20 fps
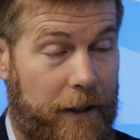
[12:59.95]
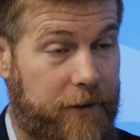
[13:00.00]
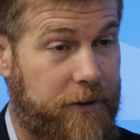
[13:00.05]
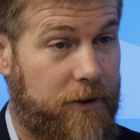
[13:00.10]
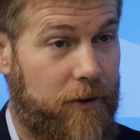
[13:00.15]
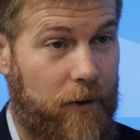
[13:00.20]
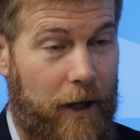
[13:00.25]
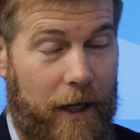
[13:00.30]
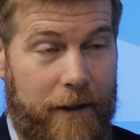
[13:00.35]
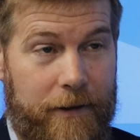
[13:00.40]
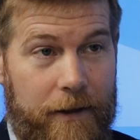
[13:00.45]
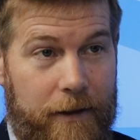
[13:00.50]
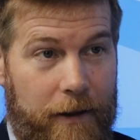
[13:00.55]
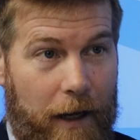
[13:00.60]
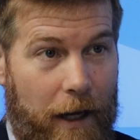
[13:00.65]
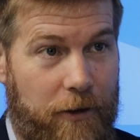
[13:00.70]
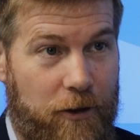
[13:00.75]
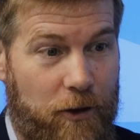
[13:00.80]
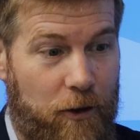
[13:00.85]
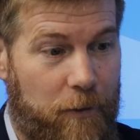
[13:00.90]
That's correct.
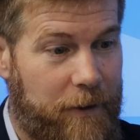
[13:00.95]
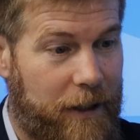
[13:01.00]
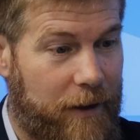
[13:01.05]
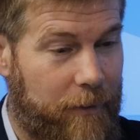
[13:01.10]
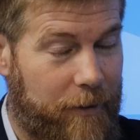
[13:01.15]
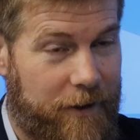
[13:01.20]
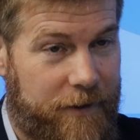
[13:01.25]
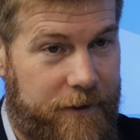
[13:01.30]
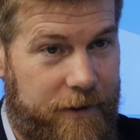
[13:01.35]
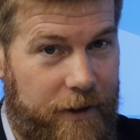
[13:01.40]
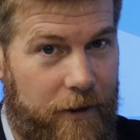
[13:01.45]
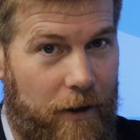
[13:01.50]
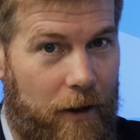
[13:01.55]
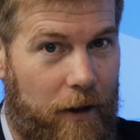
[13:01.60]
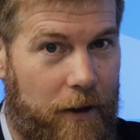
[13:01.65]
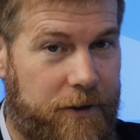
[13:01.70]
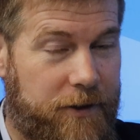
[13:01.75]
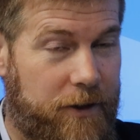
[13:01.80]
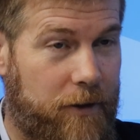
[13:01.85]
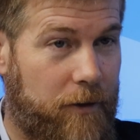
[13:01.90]
And you'll be able to see
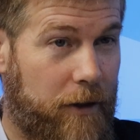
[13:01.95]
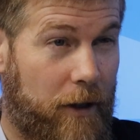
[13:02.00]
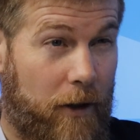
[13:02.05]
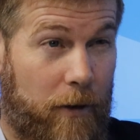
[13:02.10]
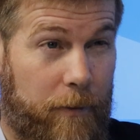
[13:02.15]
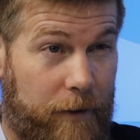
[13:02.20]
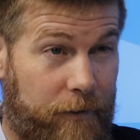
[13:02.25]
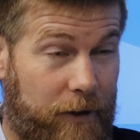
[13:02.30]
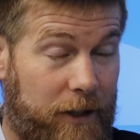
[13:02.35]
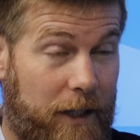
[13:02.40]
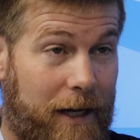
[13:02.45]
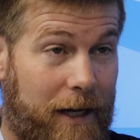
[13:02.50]
also a little bit of a